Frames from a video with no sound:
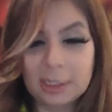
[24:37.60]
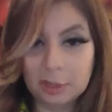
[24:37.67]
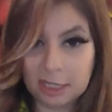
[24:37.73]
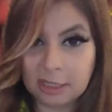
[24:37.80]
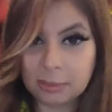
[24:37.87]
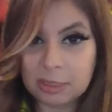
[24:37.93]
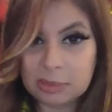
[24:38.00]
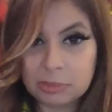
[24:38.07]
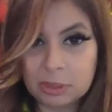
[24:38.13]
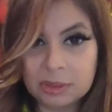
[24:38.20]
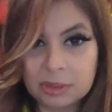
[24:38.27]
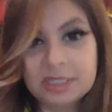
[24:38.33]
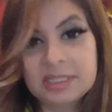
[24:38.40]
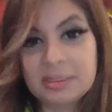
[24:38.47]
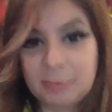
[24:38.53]
looking people
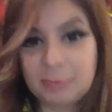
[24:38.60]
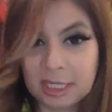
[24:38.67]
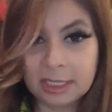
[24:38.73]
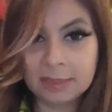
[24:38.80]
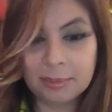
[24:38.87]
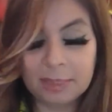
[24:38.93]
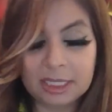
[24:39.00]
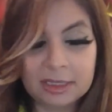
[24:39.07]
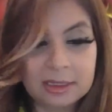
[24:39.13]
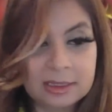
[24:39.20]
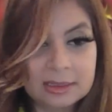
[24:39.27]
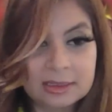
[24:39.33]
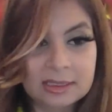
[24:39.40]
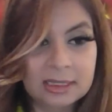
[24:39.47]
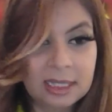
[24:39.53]
to speak
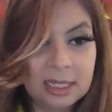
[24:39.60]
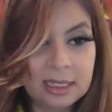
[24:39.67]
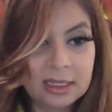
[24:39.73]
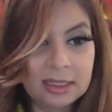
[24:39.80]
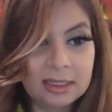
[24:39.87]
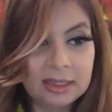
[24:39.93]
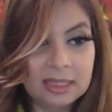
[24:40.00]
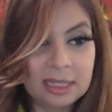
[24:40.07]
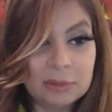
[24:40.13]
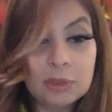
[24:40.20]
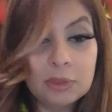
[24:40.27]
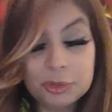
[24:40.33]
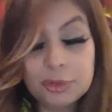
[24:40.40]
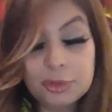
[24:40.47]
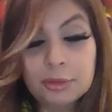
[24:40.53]
because they
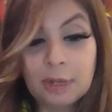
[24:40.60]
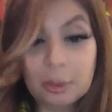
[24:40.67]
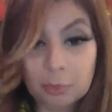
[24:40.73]
will do a